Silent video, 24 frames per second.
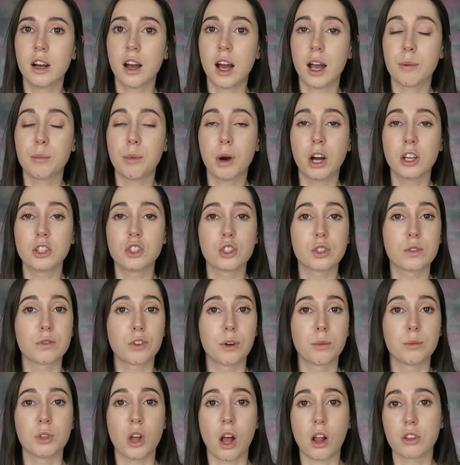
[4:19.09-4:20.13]
I bought just
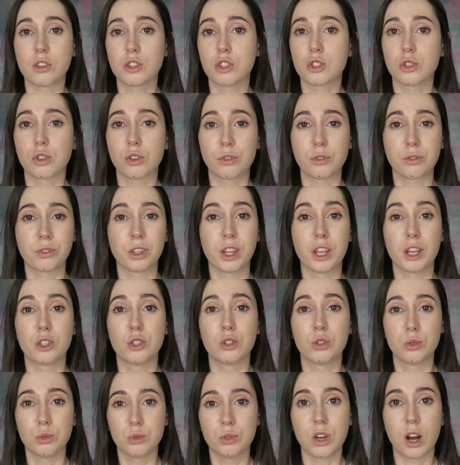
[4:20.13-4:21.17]
from Dollar Store for
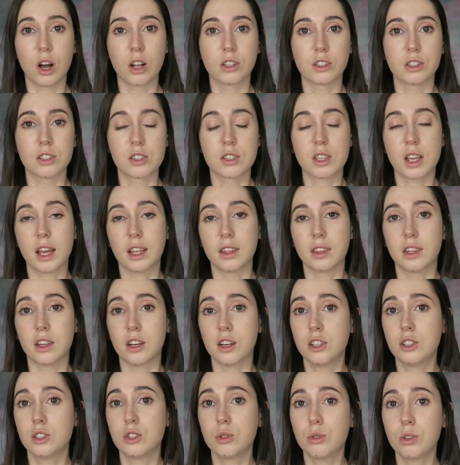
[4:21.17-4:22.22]
like $2 and
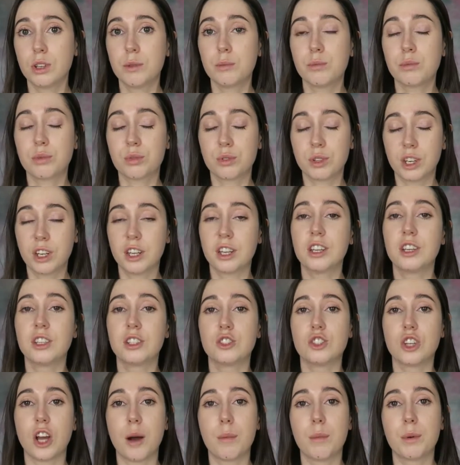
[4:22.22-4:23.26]
they're doing pretty
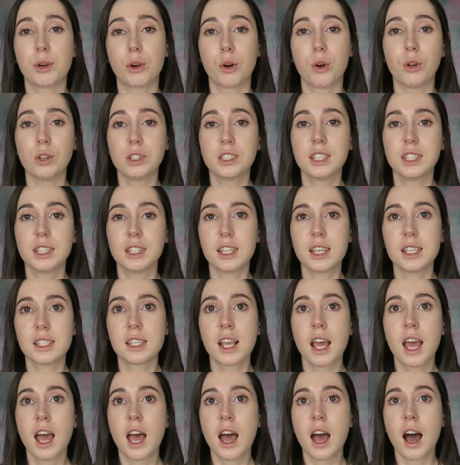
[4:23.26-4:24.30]
good job at holding this.